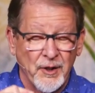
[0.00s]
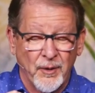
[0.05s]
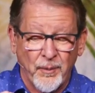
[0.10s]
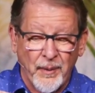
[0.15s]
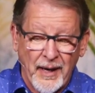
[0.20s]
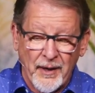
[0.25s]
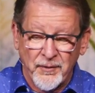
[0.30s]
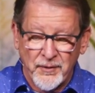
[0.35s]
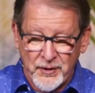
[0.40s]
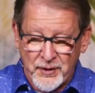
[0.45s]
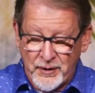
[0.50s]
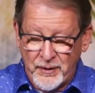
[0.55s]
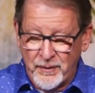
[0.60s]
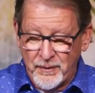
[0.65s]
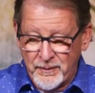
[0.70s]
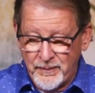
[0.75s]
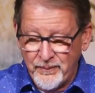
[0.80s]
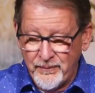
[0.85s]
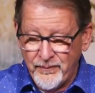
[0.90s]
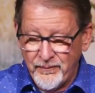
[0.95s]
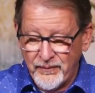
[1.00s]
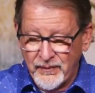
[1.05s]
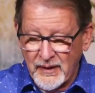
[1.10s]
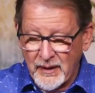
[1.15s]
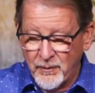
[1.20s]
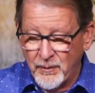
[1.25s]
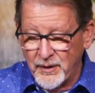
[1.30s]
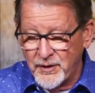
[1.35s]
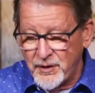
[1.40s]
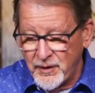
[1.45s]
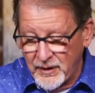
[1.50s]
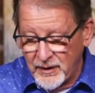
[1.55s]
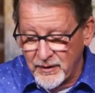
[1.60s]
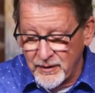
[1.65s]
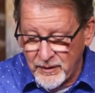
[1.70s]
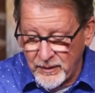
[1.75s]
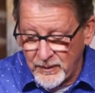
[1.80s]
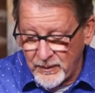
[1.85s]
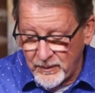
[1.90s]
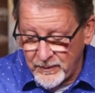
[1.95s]
around you, what you can
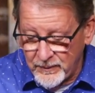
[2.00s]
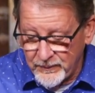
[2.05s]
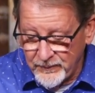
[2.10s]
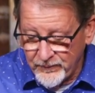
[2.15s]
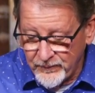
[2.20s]
do.